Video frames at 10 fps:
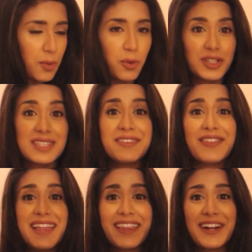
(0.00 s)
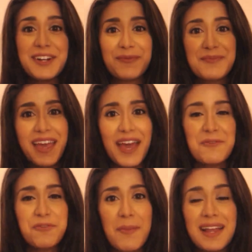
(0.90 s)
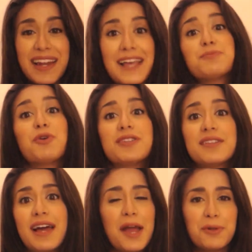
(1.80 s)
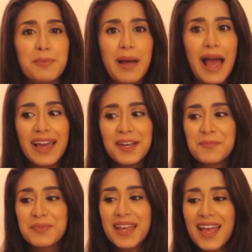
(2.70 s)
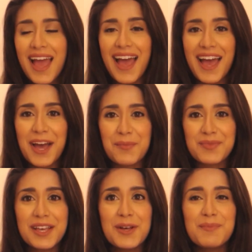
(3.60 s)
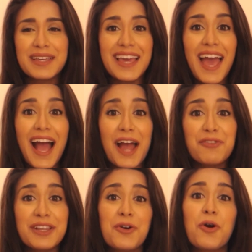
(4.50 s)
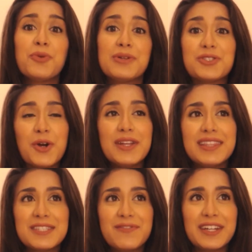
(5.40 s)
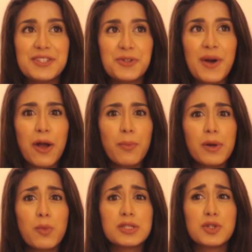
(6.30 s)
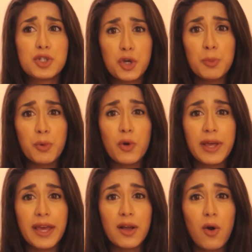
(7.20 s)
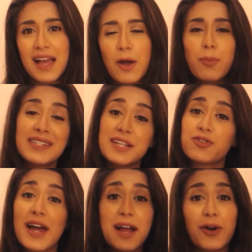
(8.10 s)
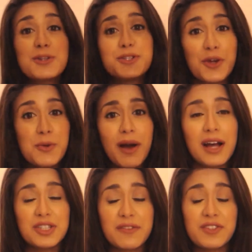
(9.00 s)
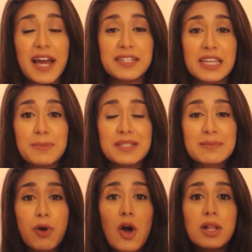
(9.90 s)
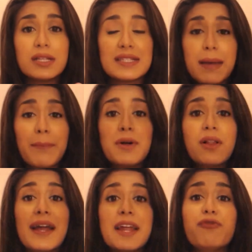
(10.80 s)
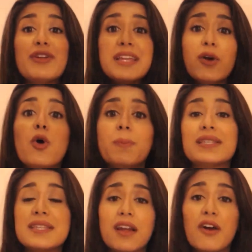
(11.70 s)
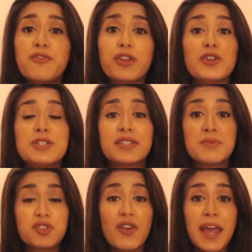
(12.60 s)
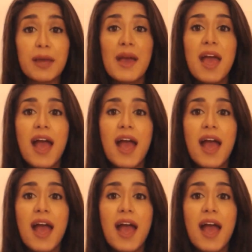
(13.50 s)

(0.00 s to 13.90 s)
We'll just leave that there for my next product that I will buy. But yeah, I really hope you enjoyed this video. I hope it wasn't too boring, or I hope it didn't drag on too much. I've tried to keep it small, simple, and I really hope it's enough for you to subscribe,